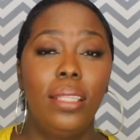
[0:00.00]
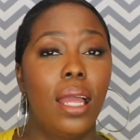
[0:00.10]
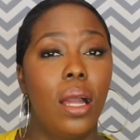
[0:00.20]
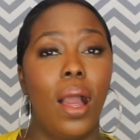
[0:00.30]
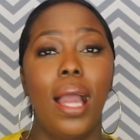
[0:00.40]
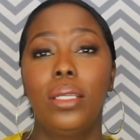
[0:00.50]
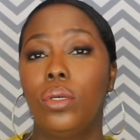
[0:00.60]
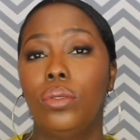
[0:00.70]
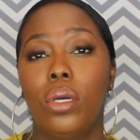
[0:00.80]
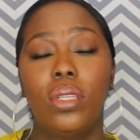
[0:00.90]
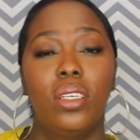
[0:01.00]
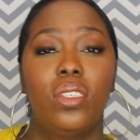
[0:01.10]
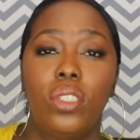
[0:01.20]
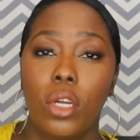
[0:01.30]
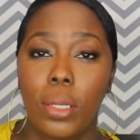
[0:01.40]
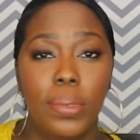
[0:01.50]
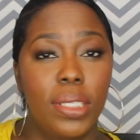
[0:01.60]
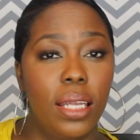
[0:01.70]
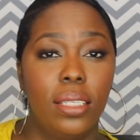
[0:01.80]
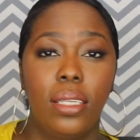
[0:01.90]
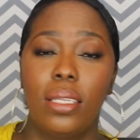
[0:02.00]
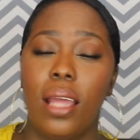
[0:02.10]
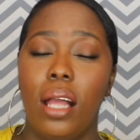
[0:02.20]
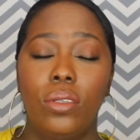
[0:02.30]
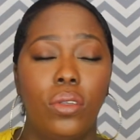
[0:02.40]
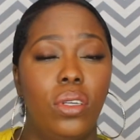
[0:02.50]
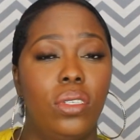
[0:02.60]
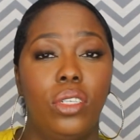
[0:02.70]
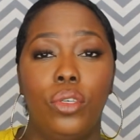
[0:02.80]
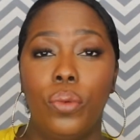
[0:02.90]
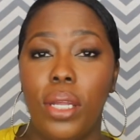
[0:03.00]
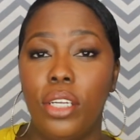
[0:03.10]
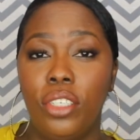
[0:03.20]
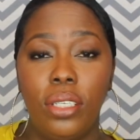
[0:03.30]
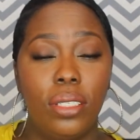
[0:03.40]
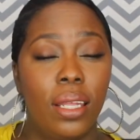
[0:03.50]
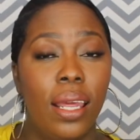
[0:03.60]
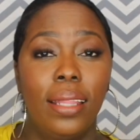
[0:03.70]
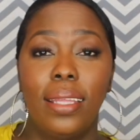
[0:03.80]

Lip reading: Now, I don't know their circumstances. I don't know their situations.